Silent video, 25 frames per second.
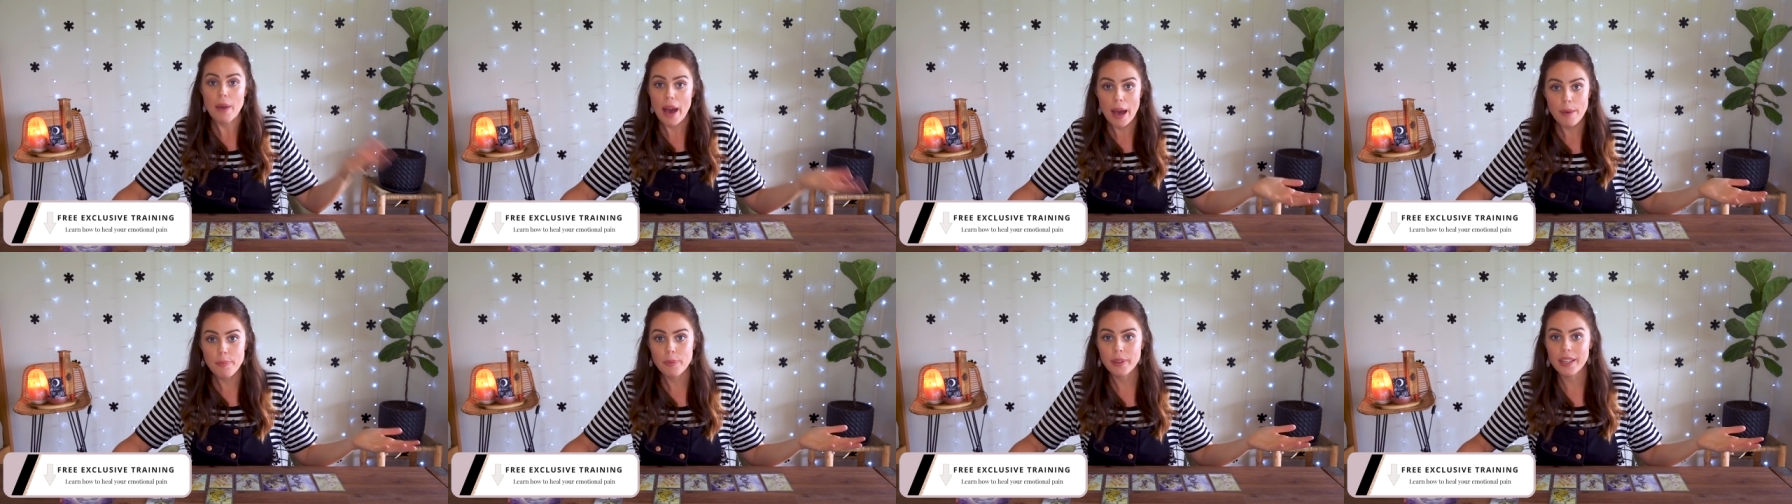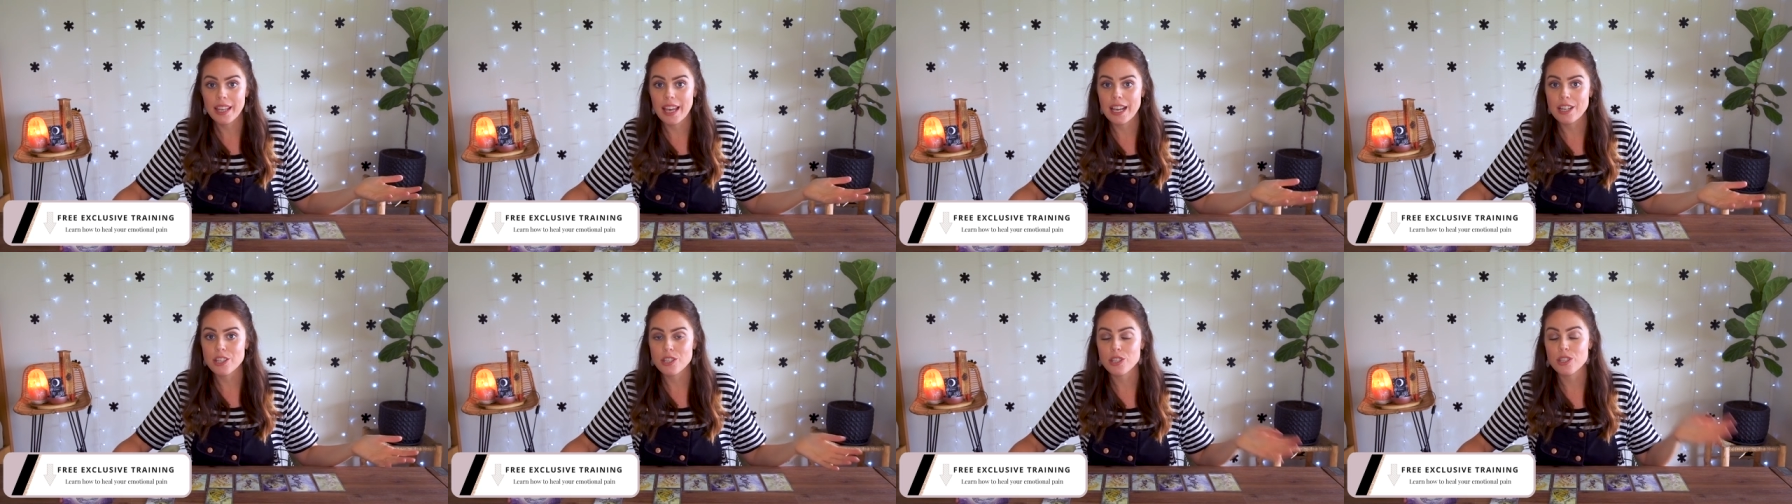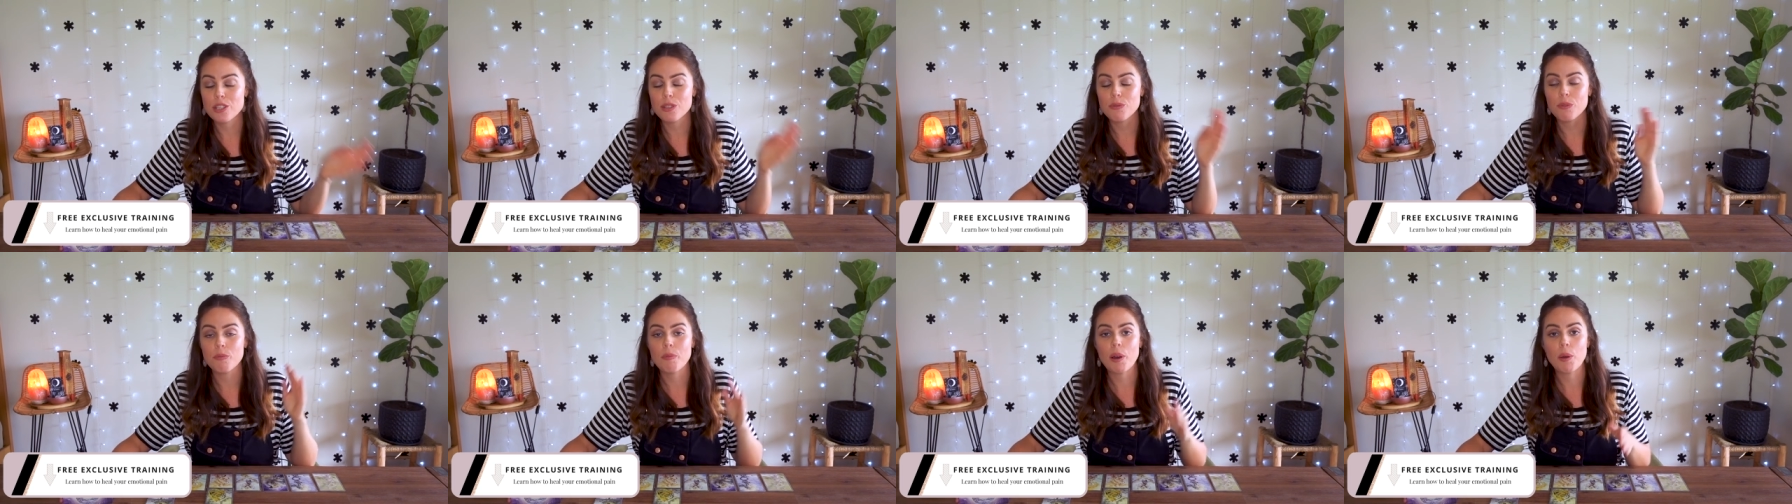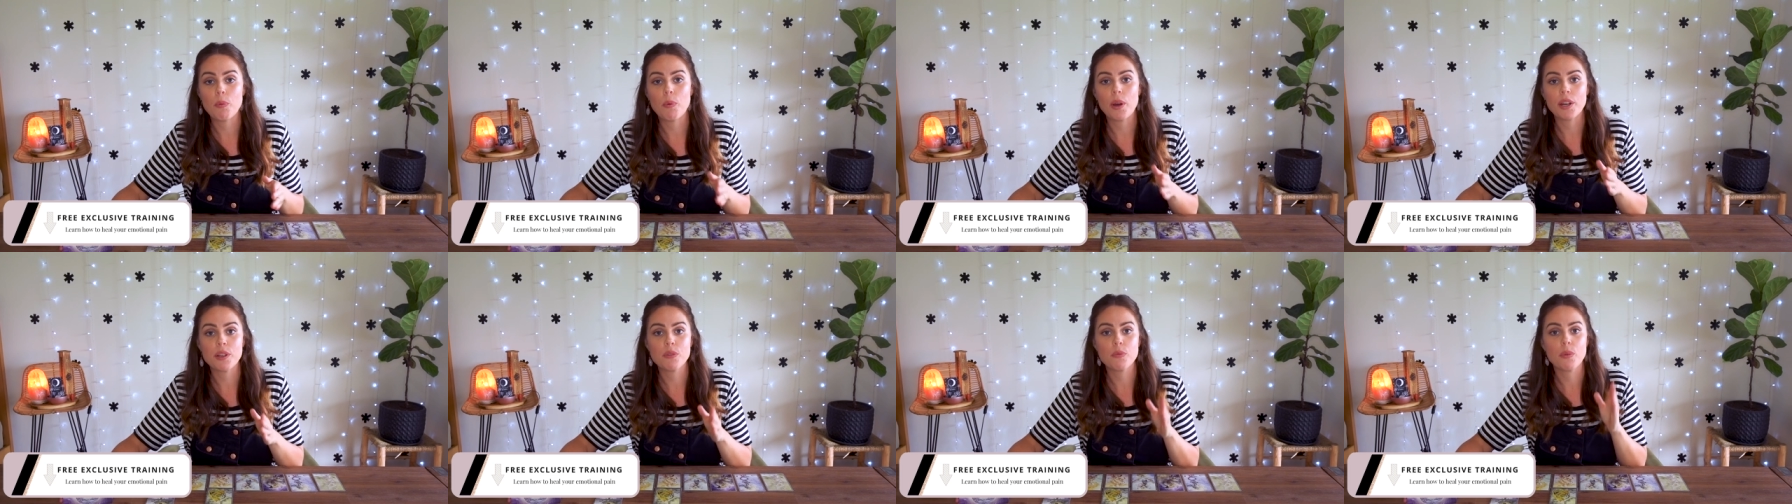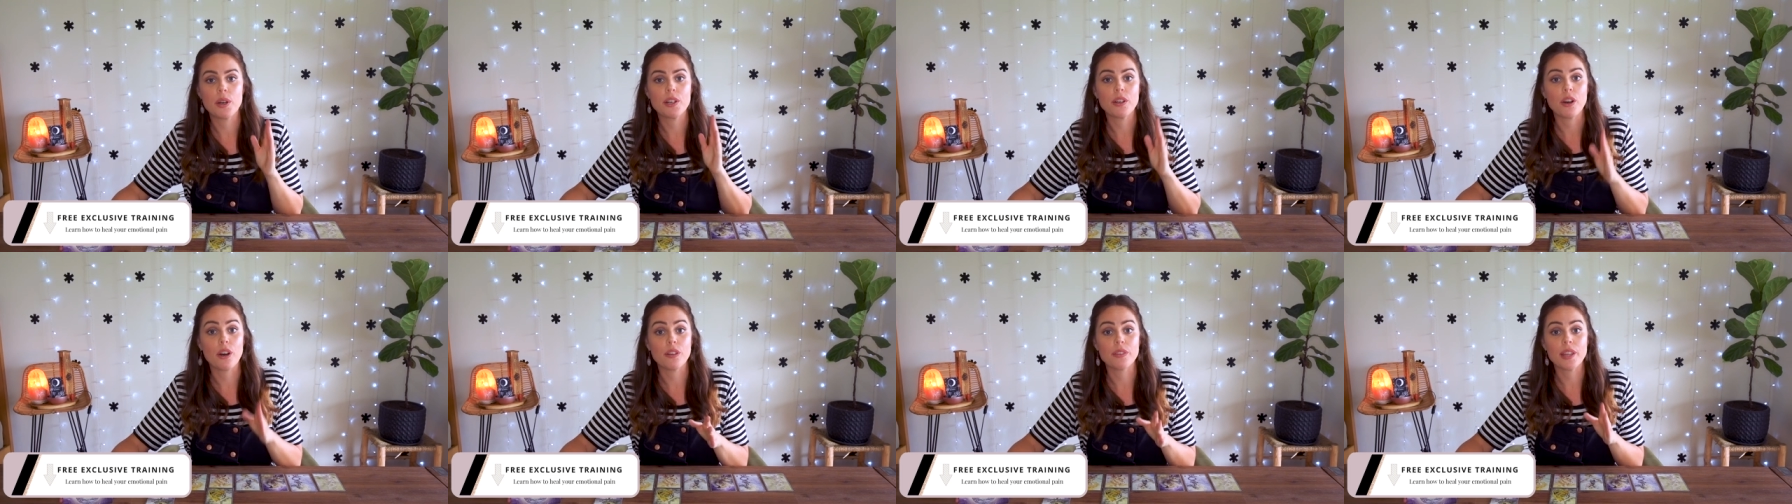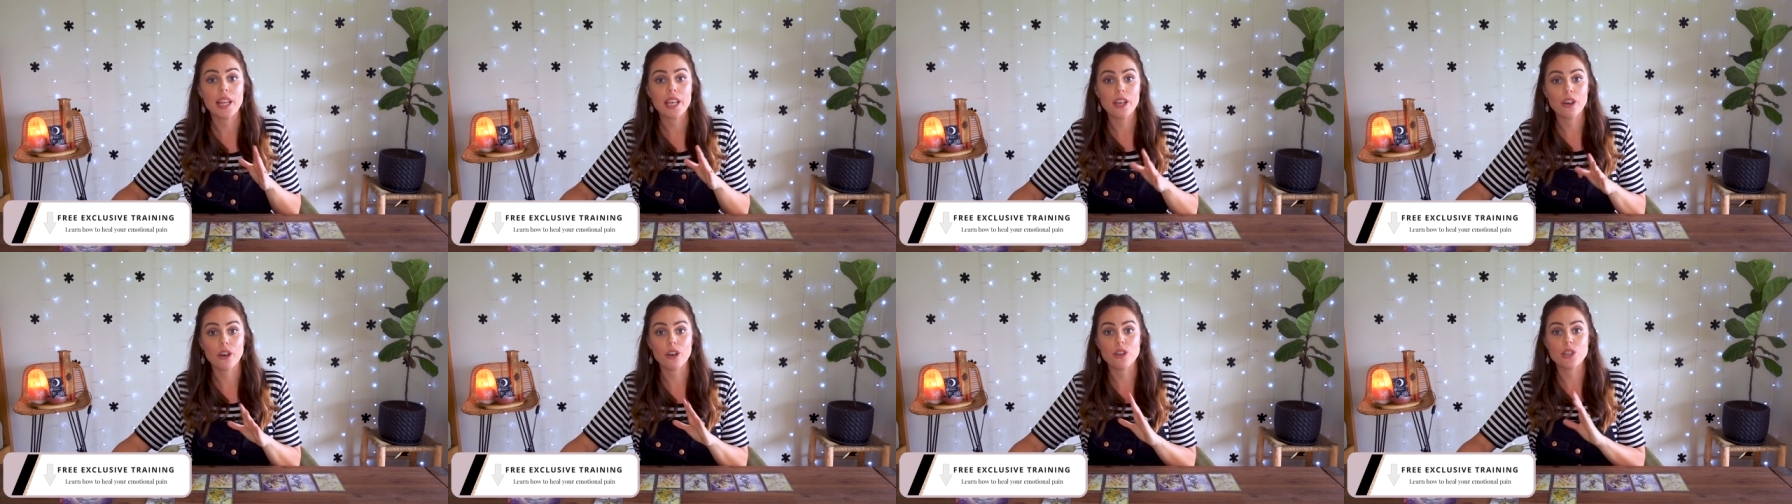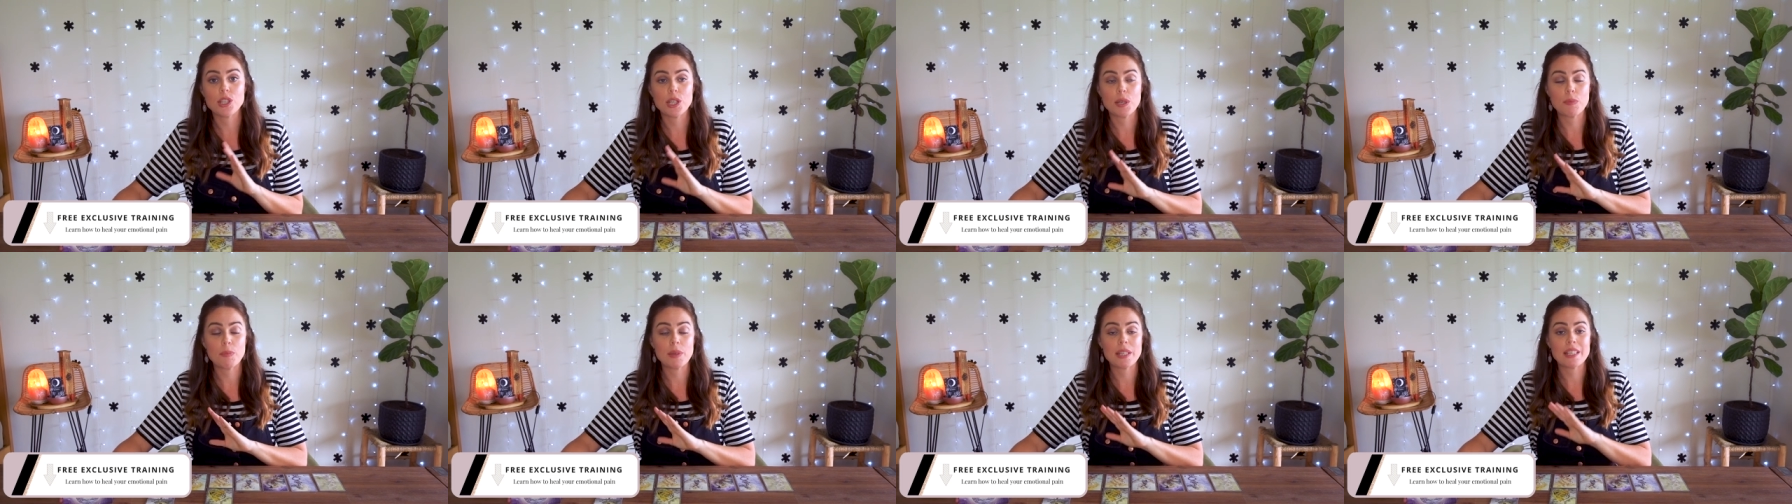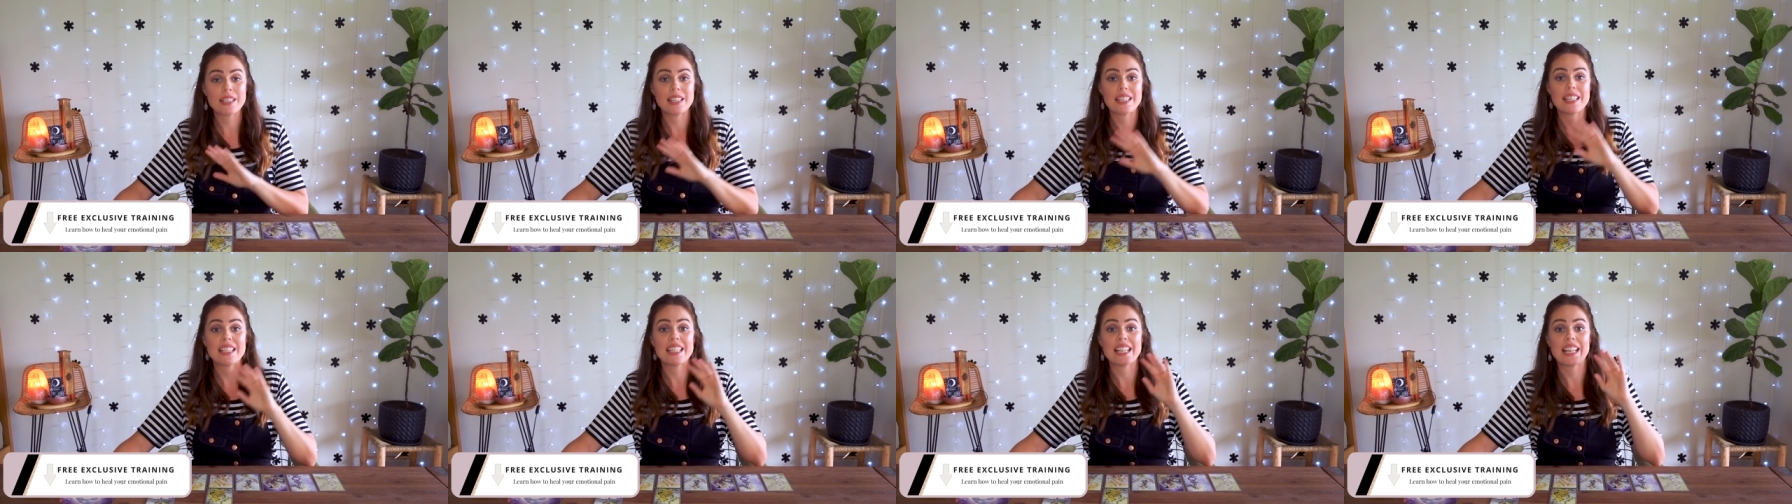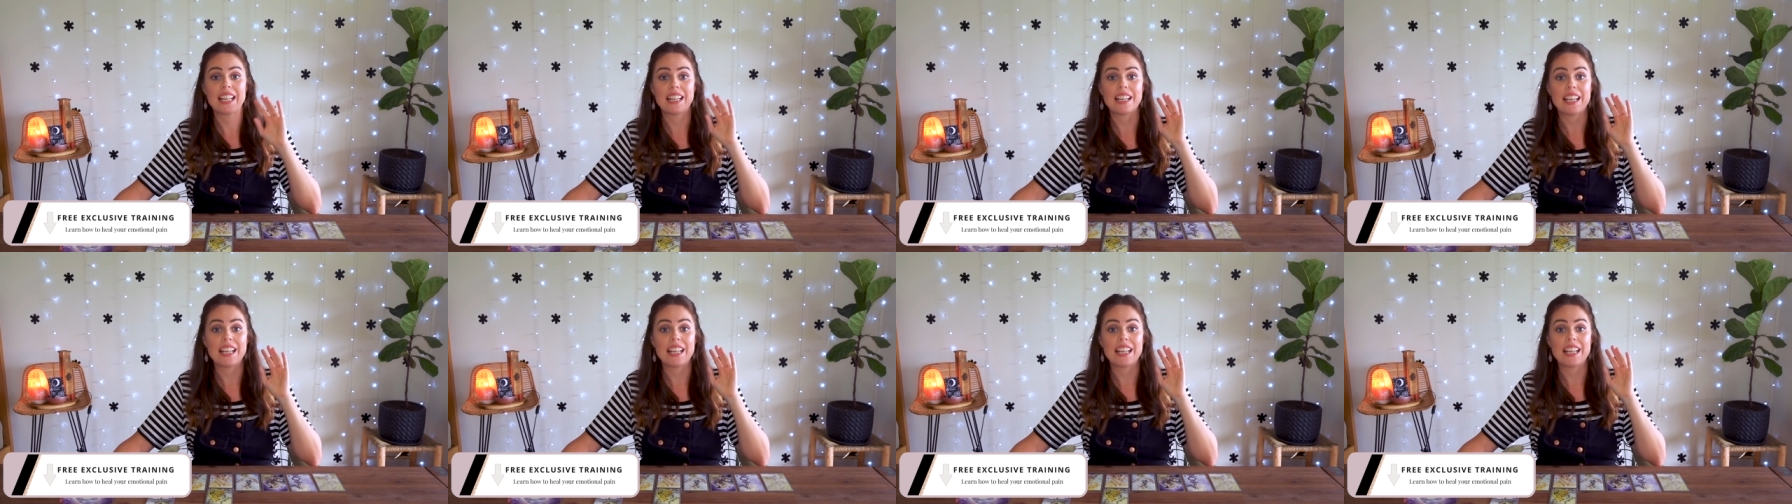Applications for my one-on-one online coaching business